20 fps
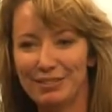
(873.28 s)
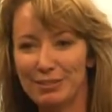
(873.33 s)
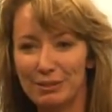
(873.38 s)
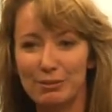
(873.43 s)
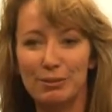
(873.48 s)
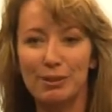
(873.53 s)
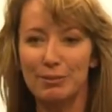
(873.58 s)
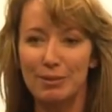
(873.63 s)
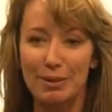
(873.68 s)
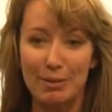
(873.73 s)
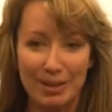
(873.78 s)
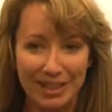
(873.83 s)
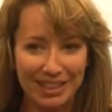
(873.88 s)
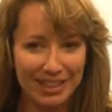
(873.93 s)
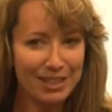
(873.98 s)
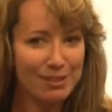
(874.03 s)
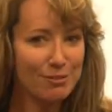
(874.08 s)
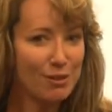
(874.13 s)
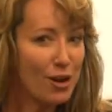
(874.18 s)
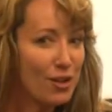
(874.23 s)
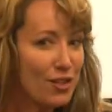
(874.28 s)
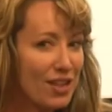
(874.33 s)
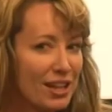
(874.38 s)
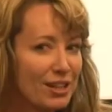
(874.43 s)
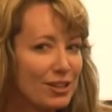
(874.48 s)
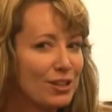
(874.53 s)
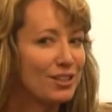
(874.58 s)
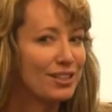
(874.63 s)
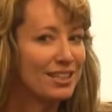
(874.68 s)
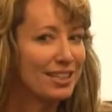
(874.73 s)
Well, we can erode
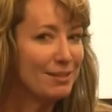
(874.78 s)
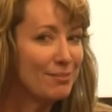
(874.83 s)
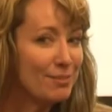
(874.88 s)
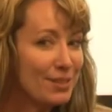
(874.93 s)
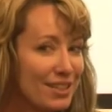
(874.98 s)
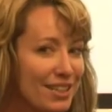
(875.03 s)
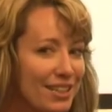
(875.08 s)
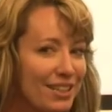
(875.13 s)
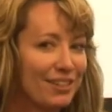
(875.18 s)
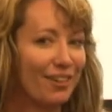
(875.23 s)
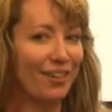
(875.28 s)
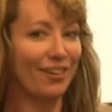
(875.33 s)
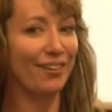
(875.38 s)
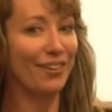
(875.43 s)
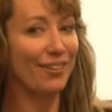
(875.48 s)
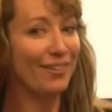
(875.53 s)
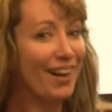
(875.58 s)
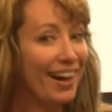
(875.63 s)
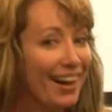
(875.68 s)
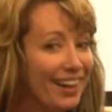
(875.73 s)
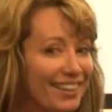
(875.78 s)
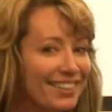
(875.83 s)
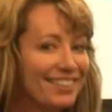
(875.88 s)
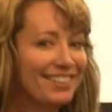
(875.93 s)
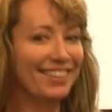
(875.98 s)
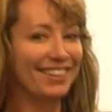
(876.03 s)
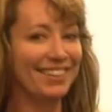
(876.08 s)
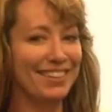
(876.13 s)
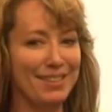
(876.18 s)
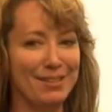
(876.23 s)
that 13% ROI, you
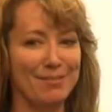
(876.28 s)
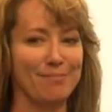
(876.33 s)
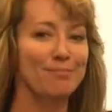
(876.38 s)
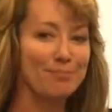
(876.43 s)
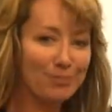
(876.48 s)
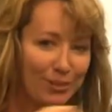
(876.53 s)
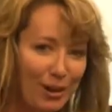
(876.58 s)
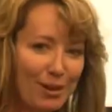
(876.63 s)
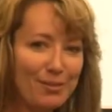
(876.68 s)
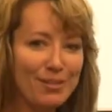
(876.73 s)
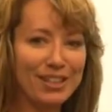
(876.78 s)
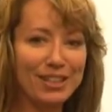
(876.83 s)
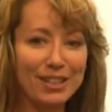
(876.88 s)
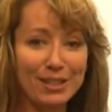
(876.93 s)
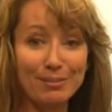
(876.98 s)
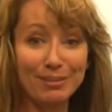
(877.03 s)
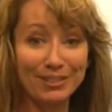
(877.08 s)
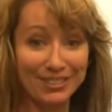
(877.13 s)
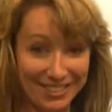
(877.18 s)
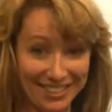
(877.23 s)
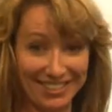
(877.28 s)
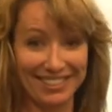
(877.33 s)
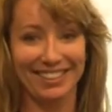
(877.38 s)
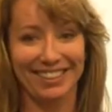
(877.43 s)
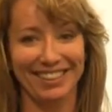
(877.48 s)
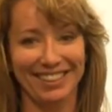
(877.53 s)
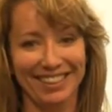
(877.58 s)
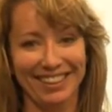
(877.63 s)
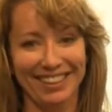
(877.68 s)
know, grow vegetables.